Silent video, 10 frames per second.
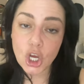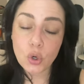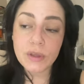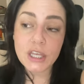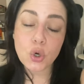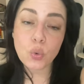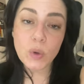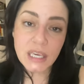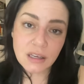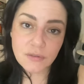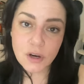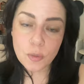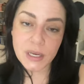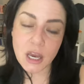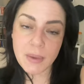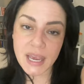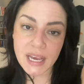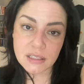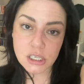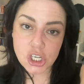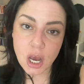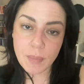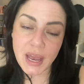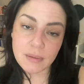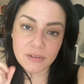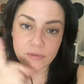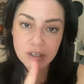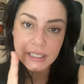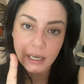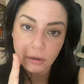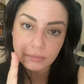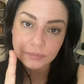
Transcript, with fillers: Within a week of opening up my Etsy shop, I had my first sale.